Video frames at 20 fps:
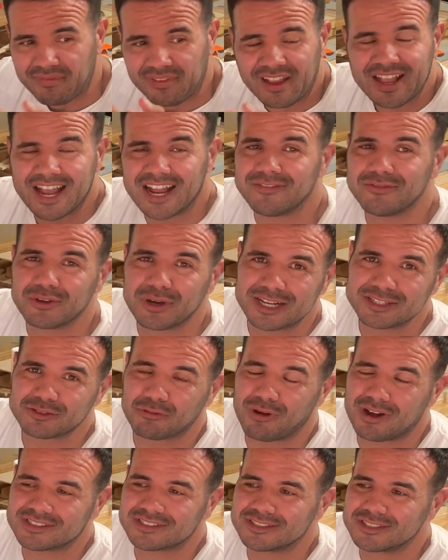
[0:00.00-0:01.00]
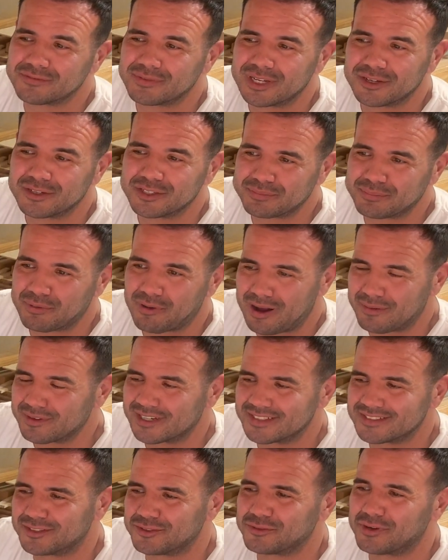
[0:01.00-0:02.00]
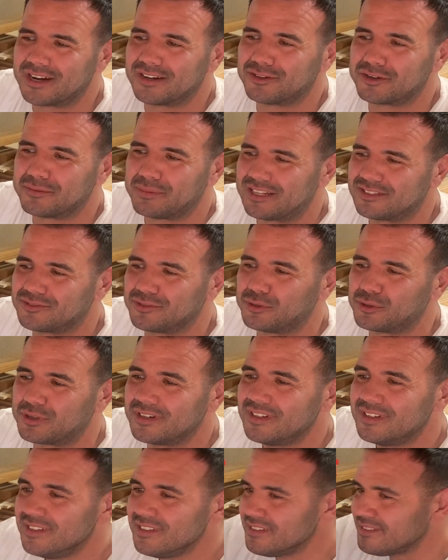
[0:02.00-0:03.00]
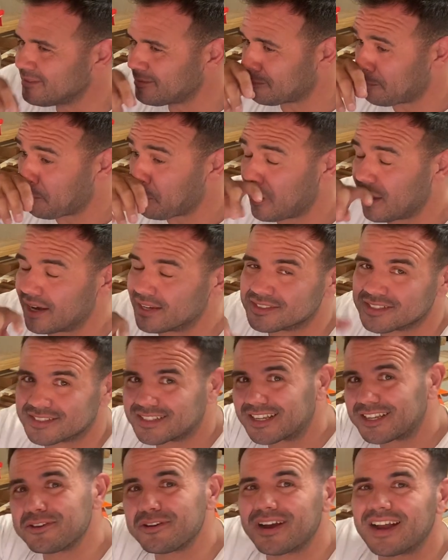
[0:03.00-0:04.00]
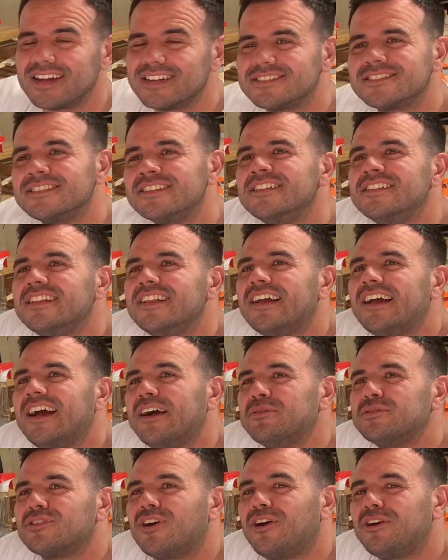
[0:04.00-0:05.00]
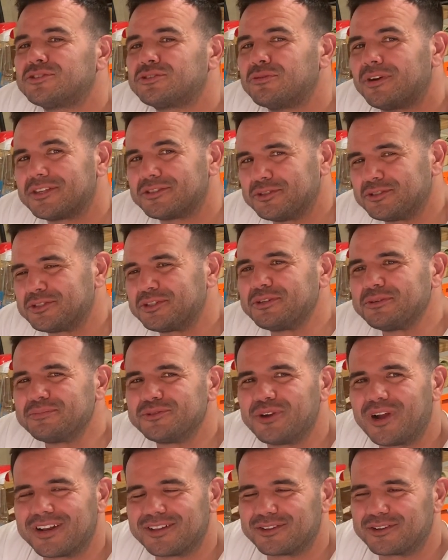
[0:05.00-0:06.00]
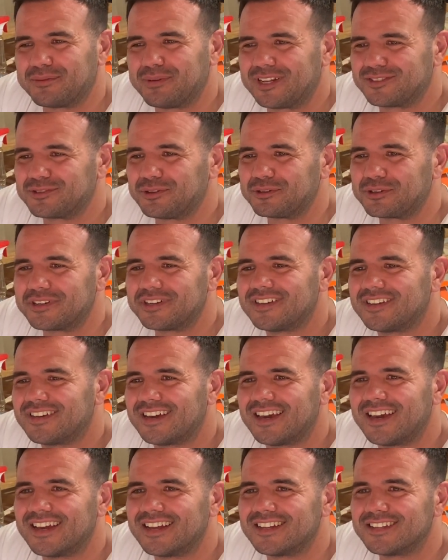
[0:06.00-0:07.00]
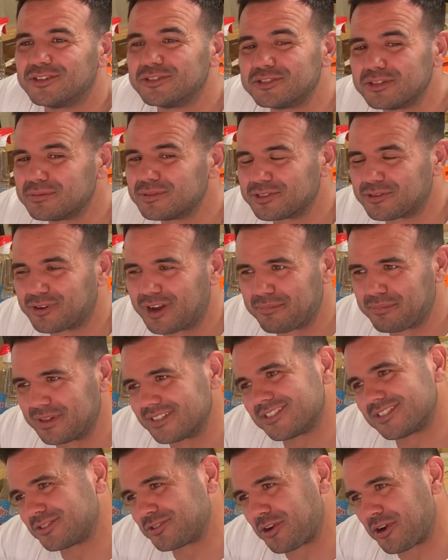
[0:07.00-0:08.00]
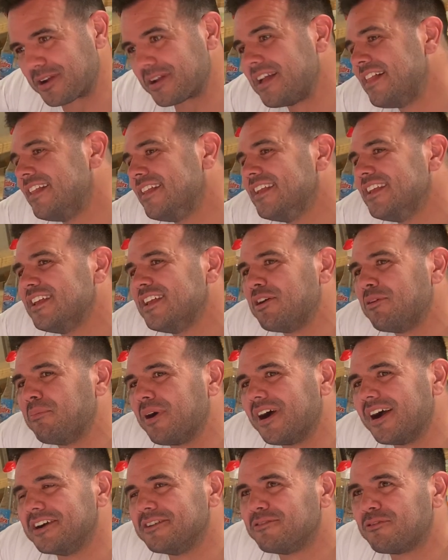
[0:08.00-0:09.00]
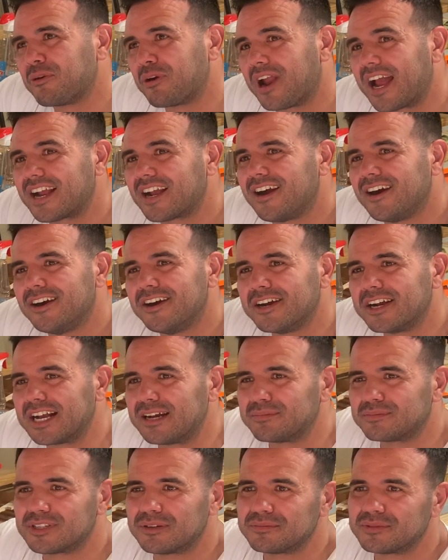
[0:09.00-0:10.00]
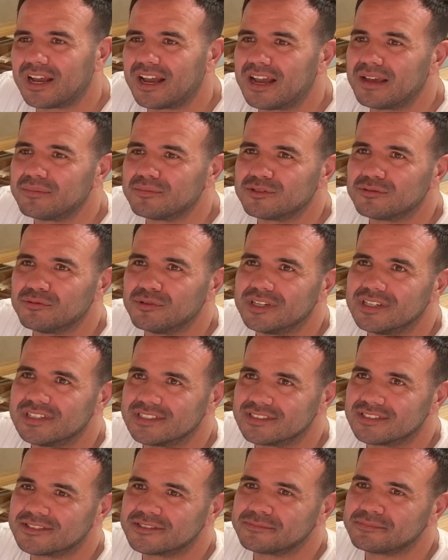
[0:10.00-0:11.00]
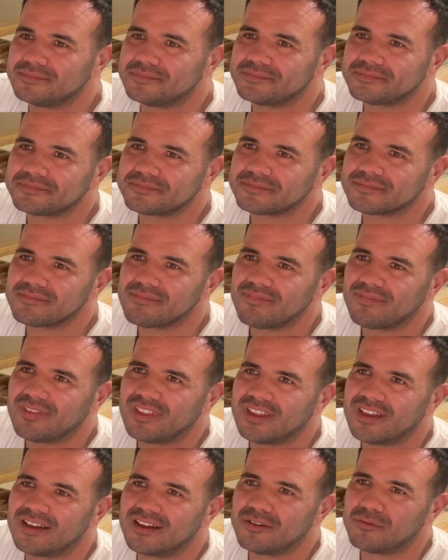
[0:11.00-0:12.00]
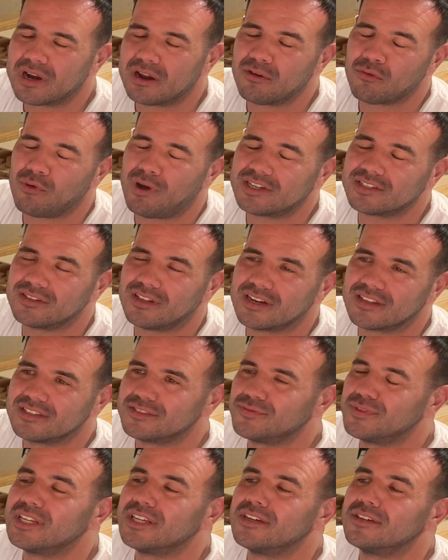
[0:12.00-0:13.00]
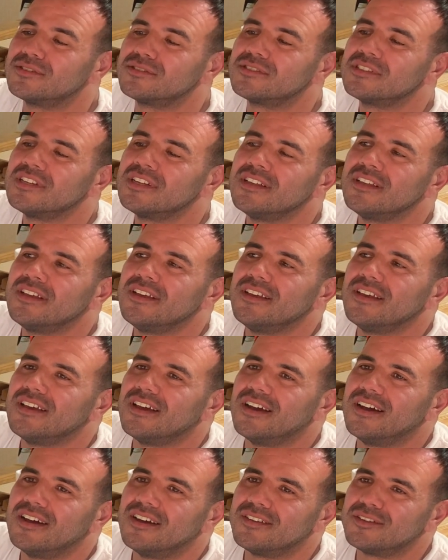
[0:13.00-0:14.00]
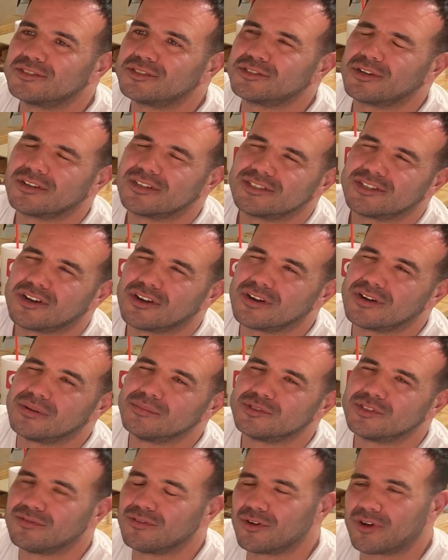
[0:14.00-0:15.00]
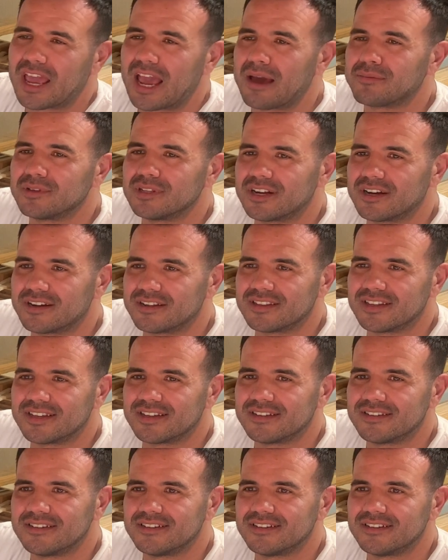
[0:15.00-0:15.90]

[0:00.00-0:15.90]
and if you guys are watching this video, it's probably because you're trying to learn about solar. And just like you guys, I was also on YouTube trying to learn about solar. And YouTube is a great place to start, but where I got hung up sometimes was when I would watch a lot of these videos, there's certain terms and vocabulary that